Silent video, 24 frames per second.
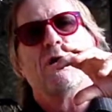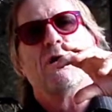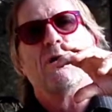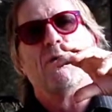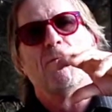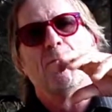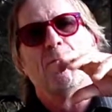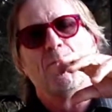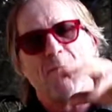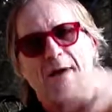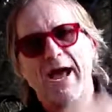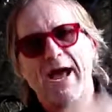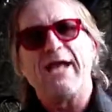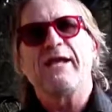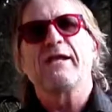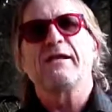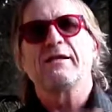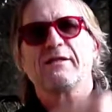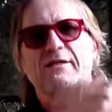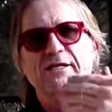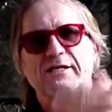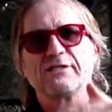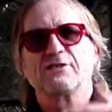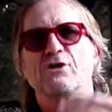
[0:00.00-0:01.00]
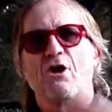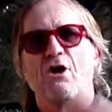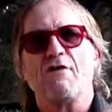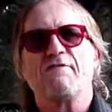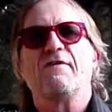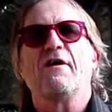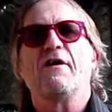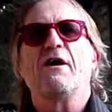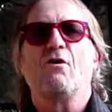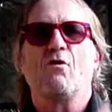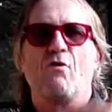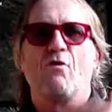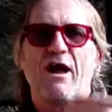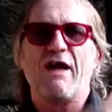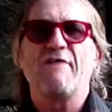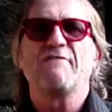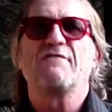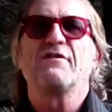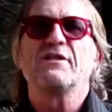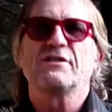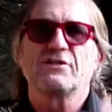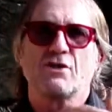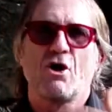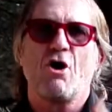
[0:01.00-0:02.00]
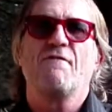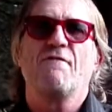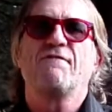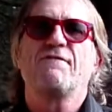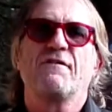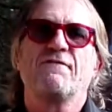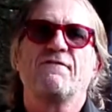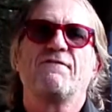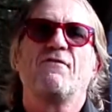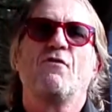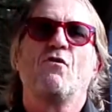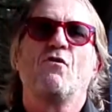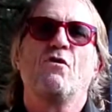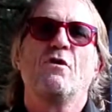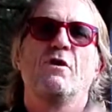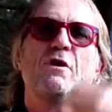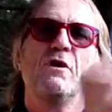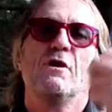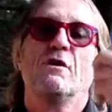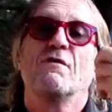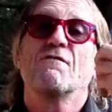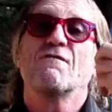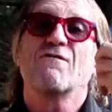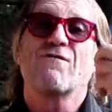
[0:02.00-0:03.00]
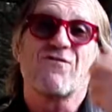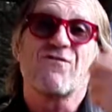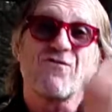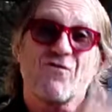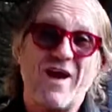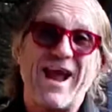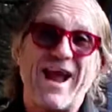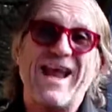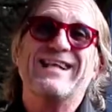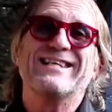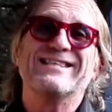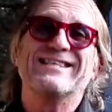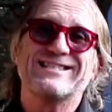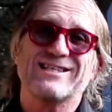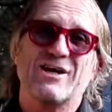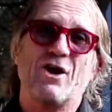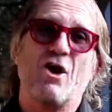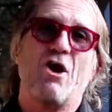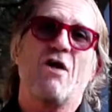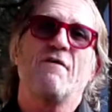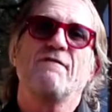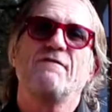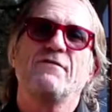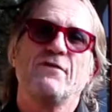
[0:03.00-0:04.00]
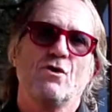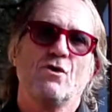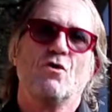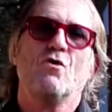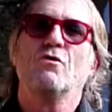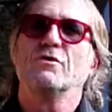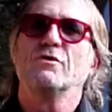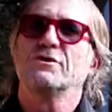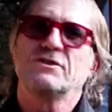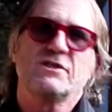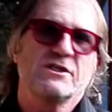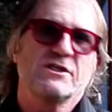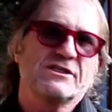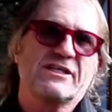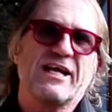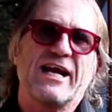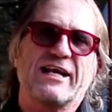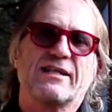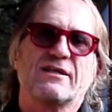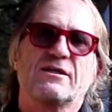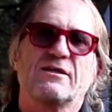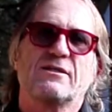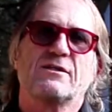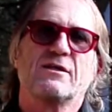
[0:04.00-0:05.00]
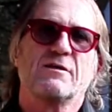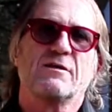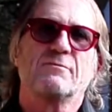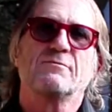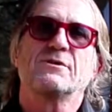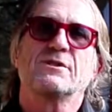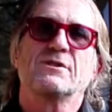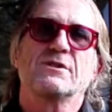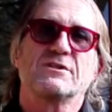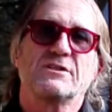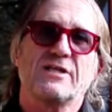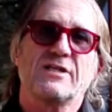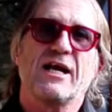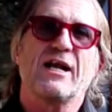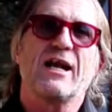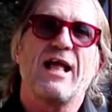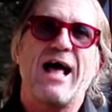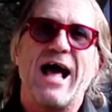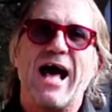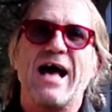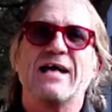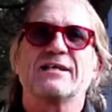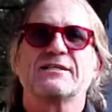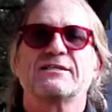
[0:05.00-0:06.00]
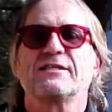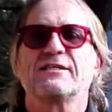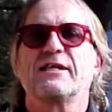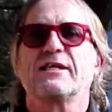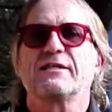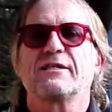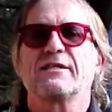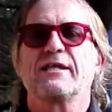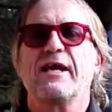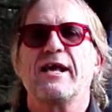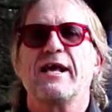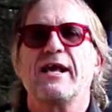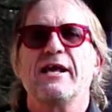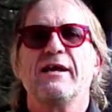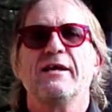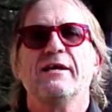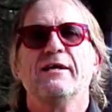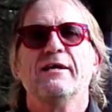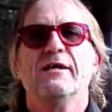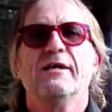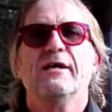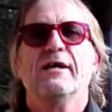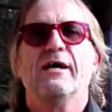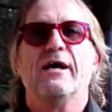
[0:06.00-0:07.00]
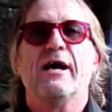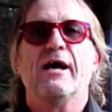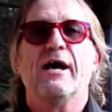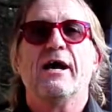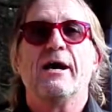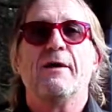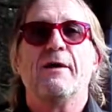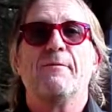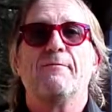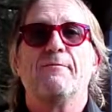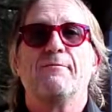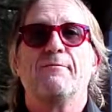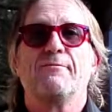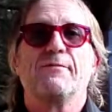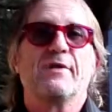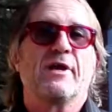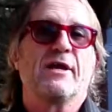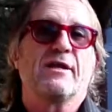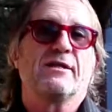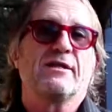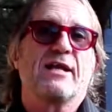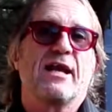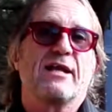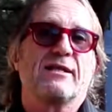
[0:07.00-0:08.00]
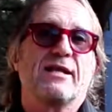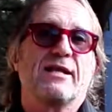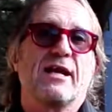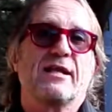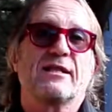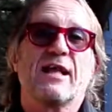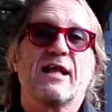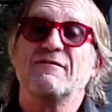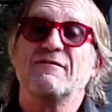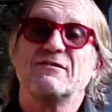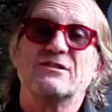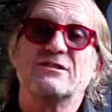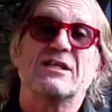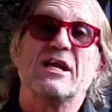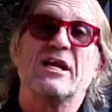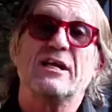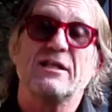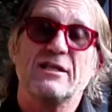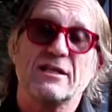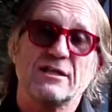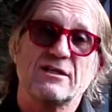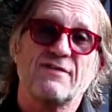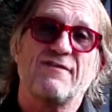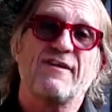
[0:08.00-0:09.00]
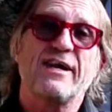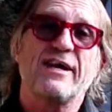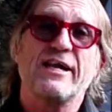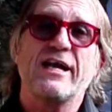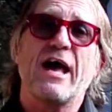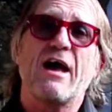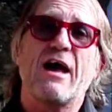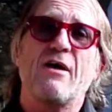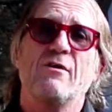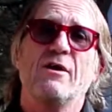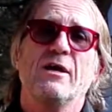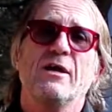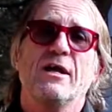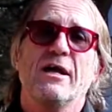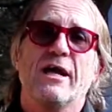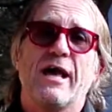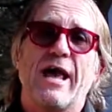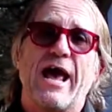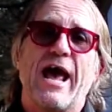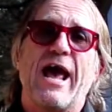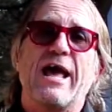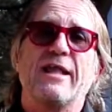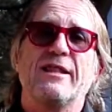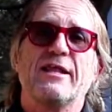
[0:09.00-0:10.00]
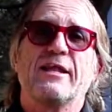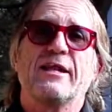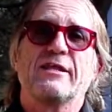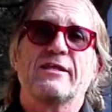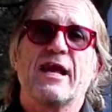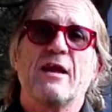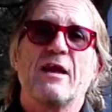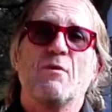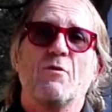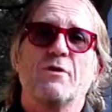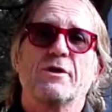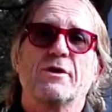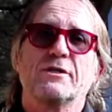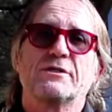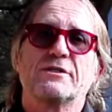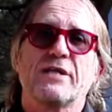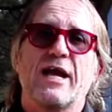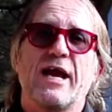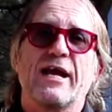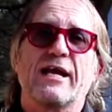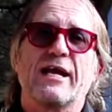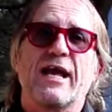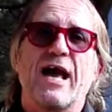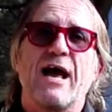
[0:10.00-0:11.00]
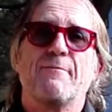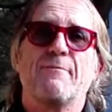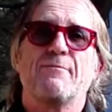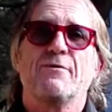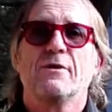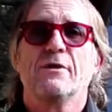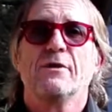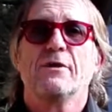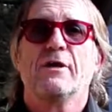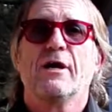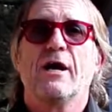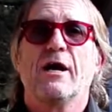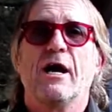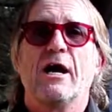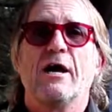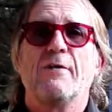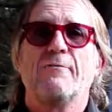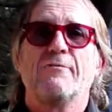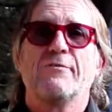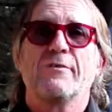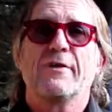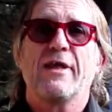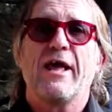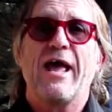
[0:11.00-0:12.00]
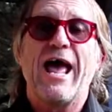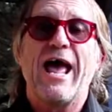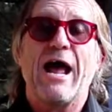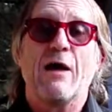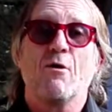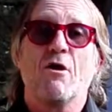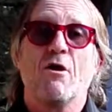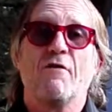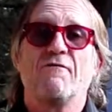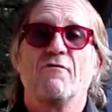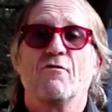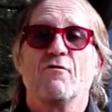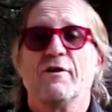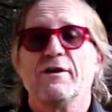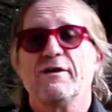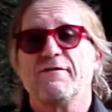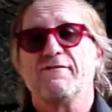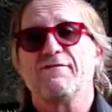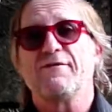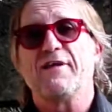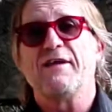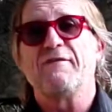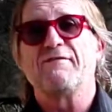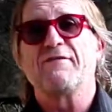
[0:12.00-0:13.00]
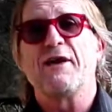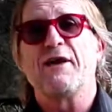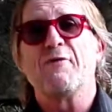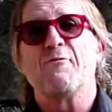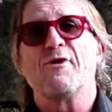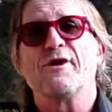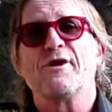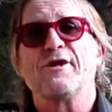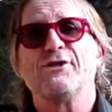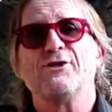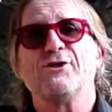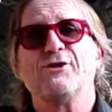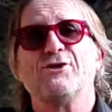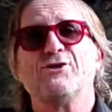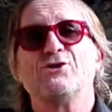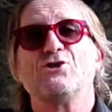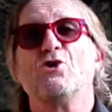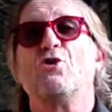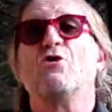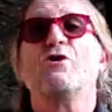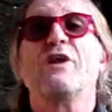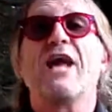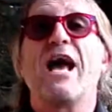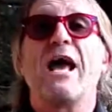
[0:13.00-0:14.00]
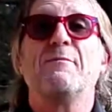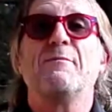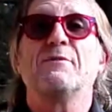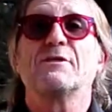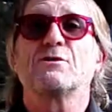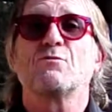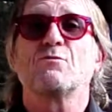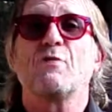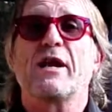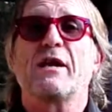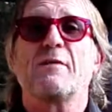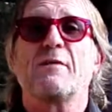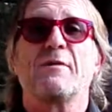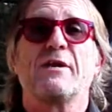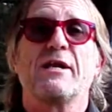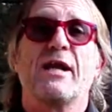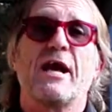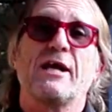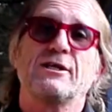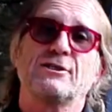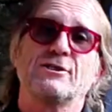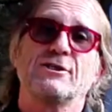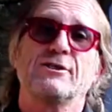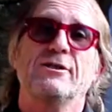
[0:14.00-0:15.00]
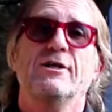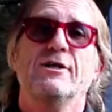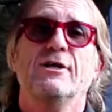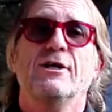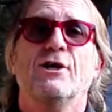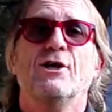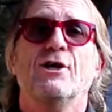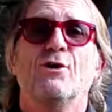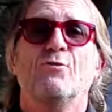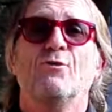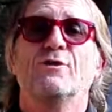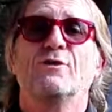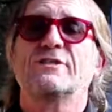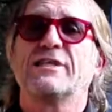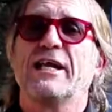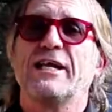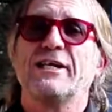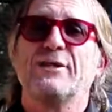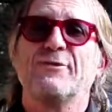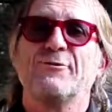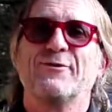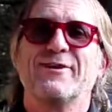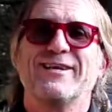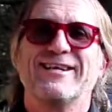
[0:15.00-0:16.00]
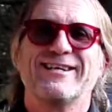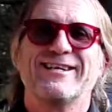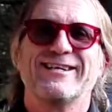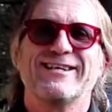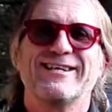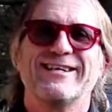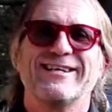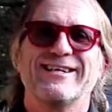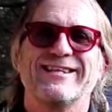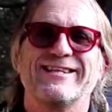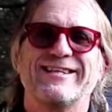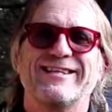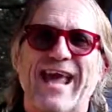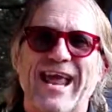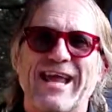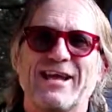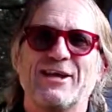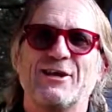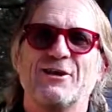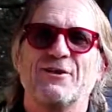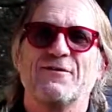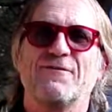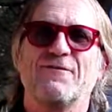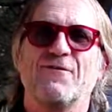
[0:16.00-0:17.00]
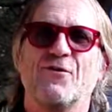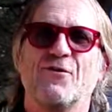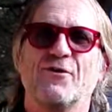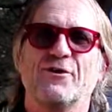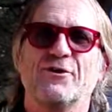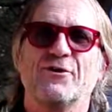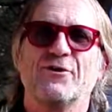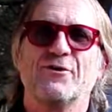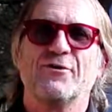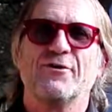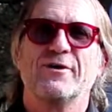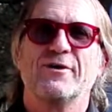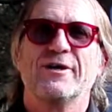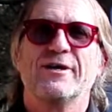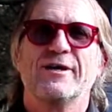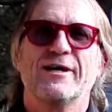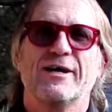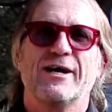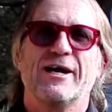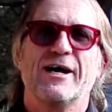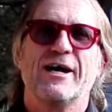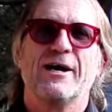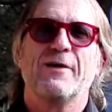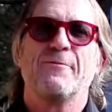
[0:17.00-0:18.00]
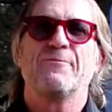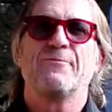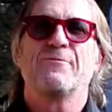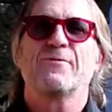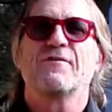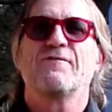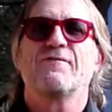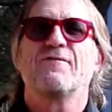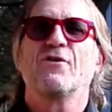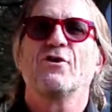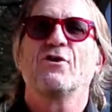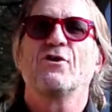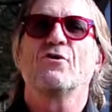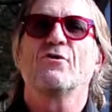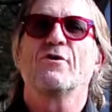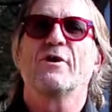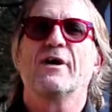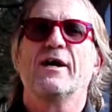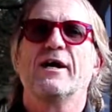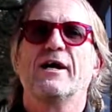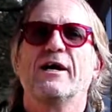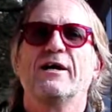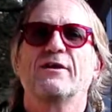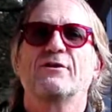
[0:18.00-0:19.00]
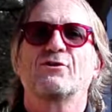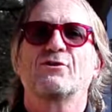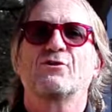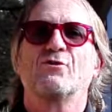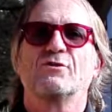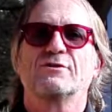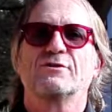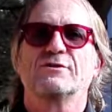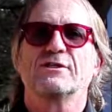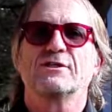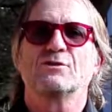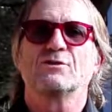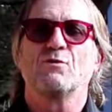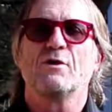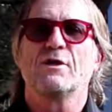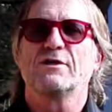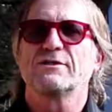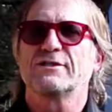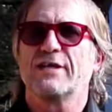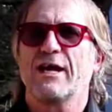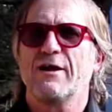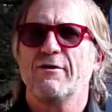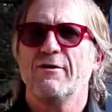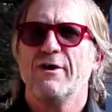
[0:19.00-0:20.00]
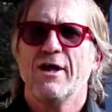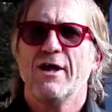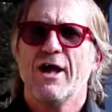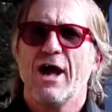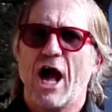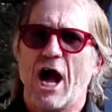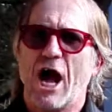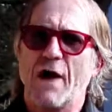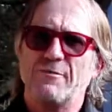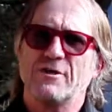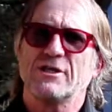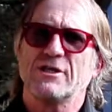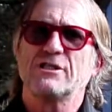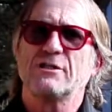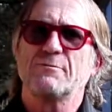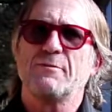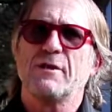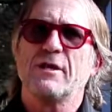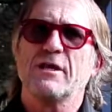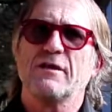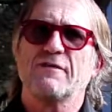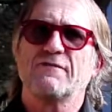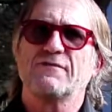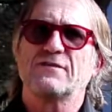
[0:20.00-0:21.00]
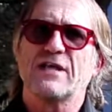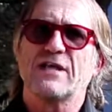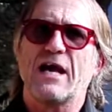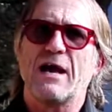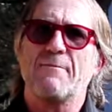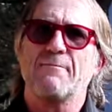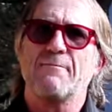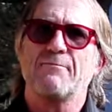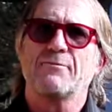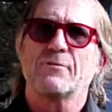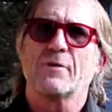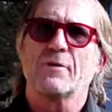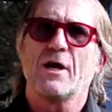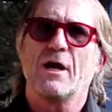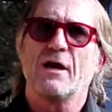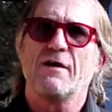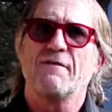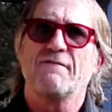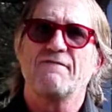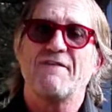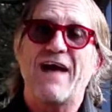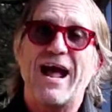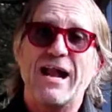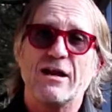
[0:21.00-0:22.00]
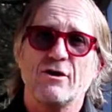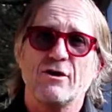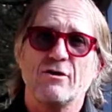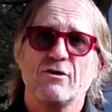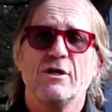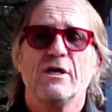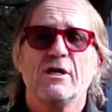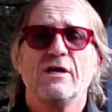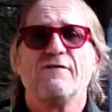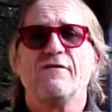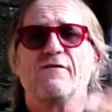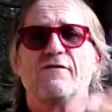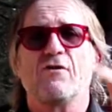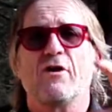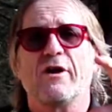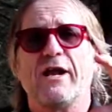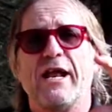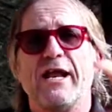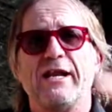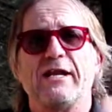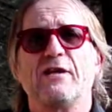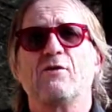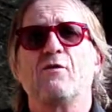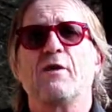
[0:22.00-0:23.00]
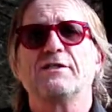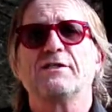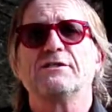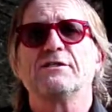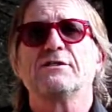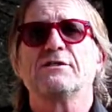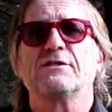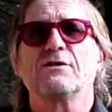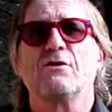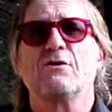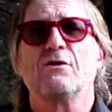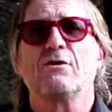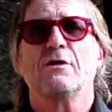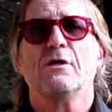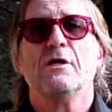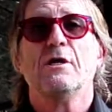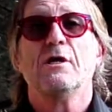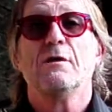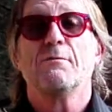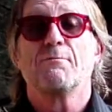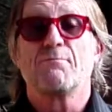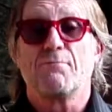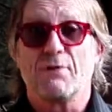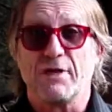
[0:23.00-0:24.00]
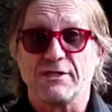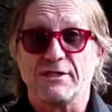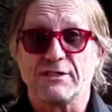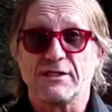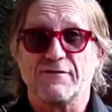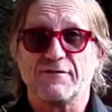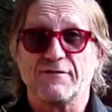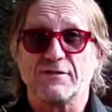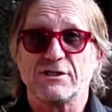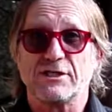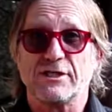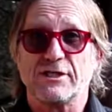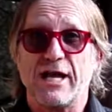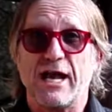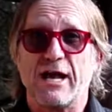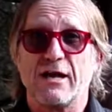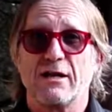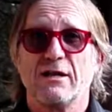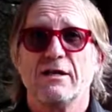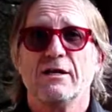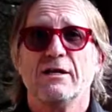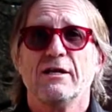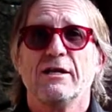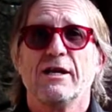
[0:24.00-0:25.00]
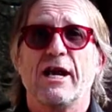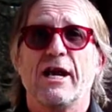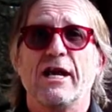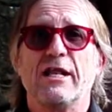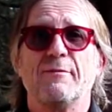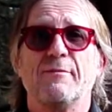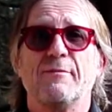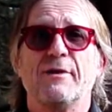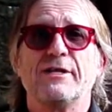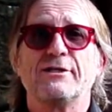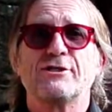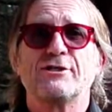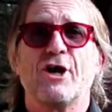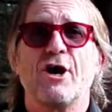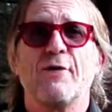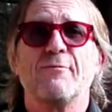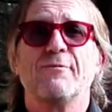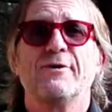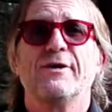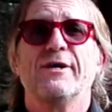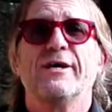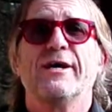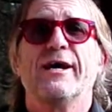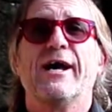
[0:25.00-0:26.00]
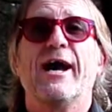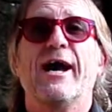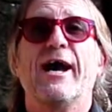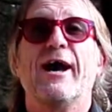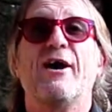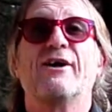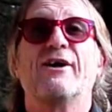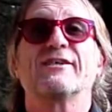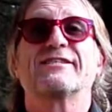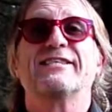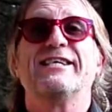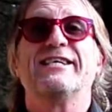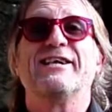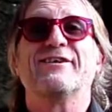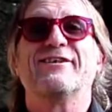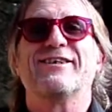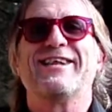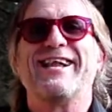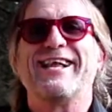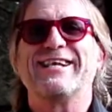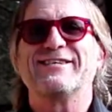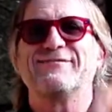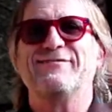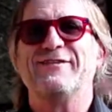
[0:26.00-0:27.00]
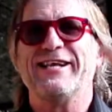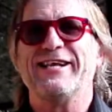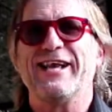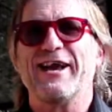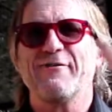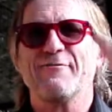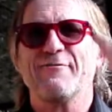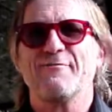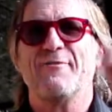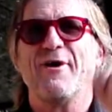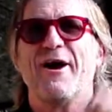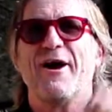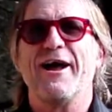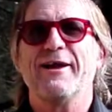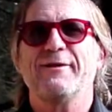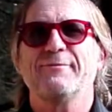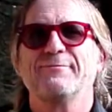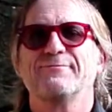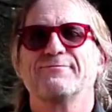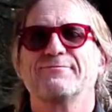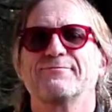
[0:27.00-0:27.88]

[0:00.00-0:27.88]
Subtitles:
make this offer or have this offer for friends of yours. Just get them to tell us that that seen this video and that they want to take up our offer. And if they want to use your name as a recommendation, we'll send you a little thank you for your thoughts as well. So hope this has been of some value. If you've got any questions at all, please give us a yell. In the meantime, I'll see you in the next video. Bye.